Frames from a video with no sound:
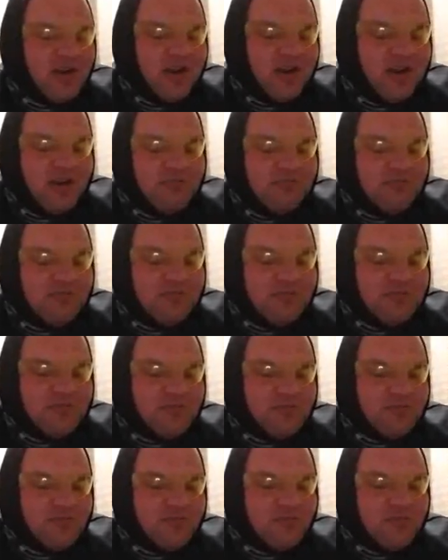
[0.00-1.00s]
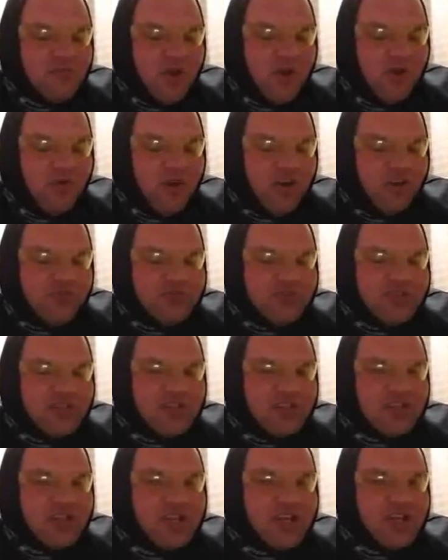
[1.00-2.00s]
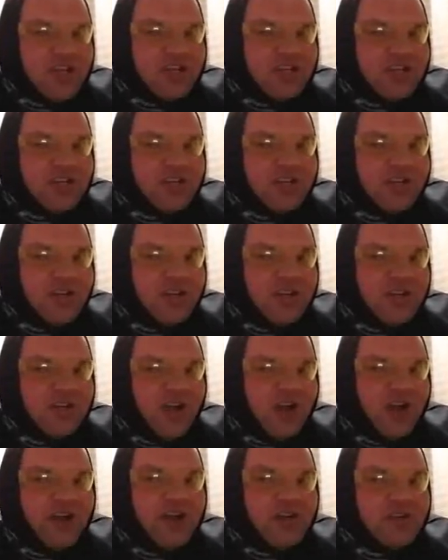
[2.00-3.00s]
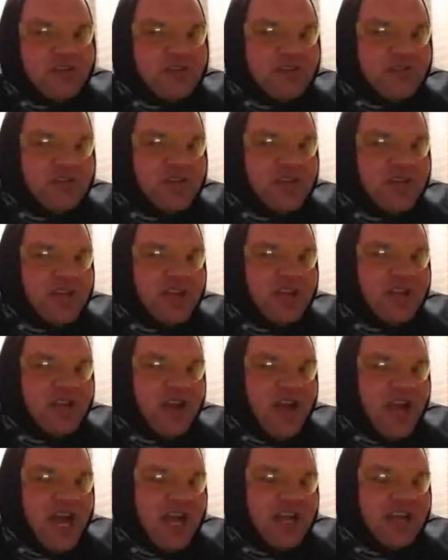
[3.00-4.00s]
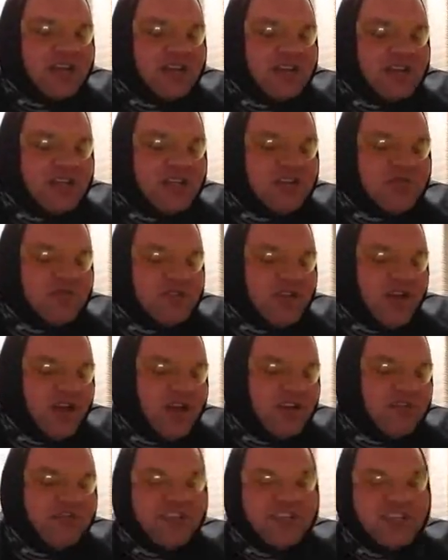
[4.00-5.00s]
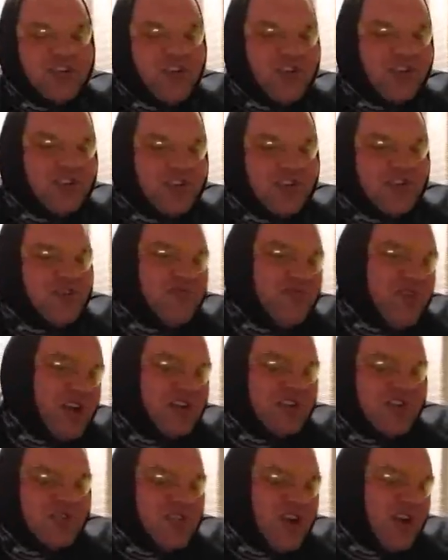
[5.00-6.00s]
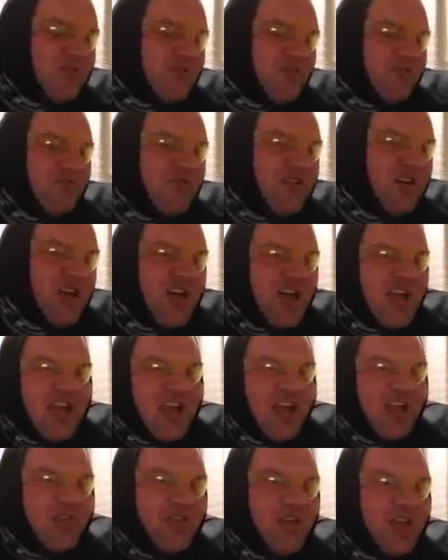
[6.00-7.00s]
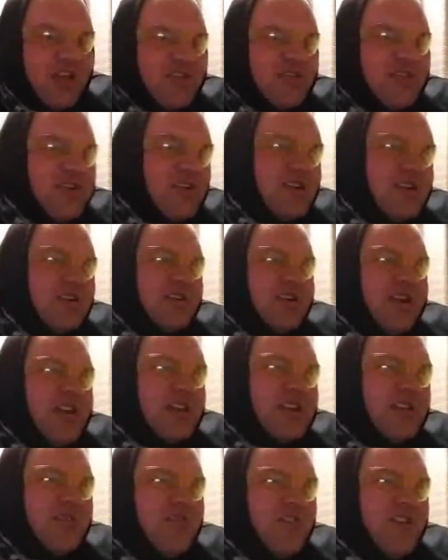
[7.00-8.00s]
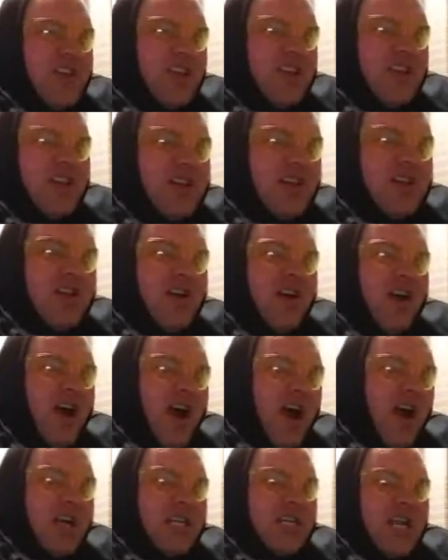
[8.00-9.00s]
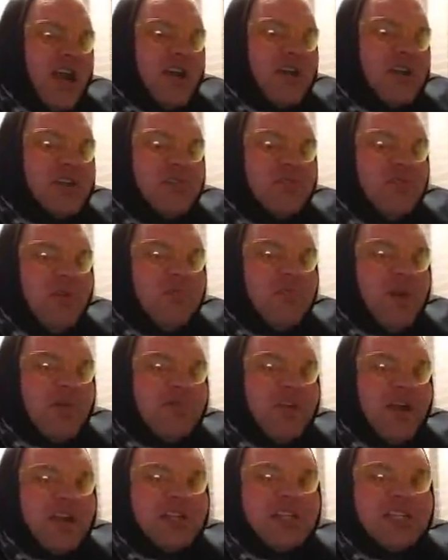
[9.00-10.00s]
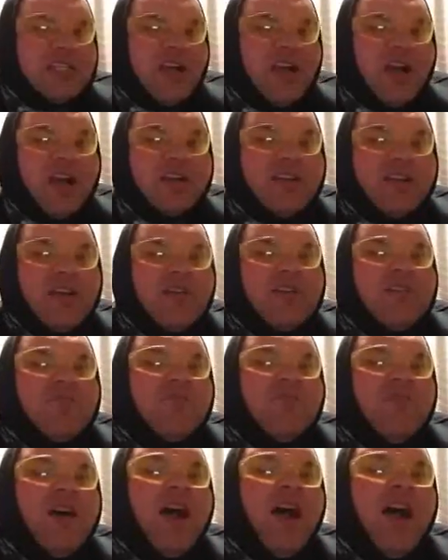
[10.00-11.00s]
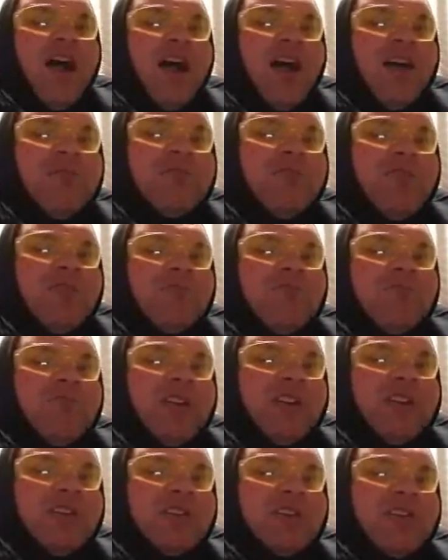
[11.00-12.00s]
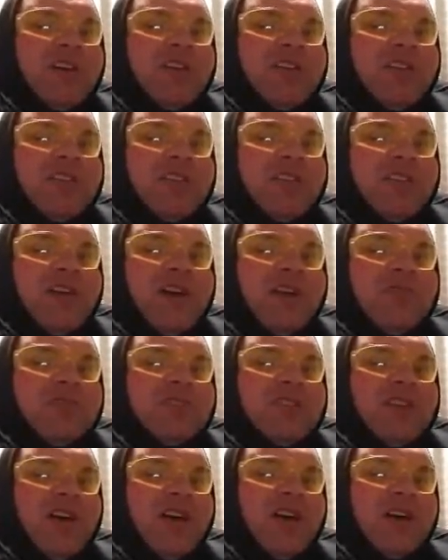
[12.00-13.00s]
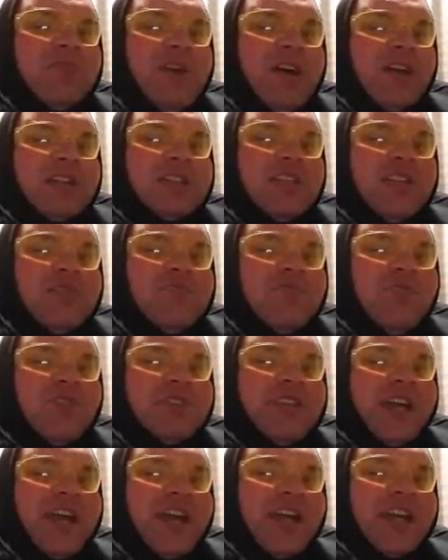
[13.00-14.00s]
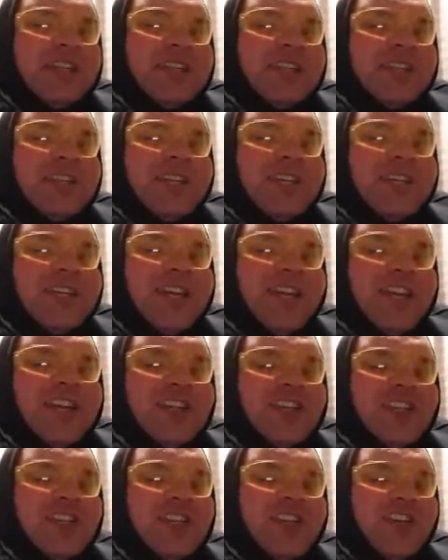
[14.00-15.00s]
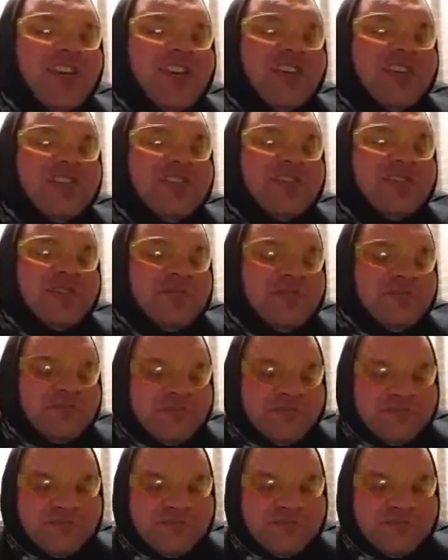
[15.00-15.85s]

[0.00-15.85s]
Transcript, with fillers: um, my wife was in the kitchen and I asked if she needed a hand and she was like, if it's not too much trouble. And then next thing, uh, I shouted to my mum outside, Mum, when you're down in the outside, Maxine wants a hand in the kitchen.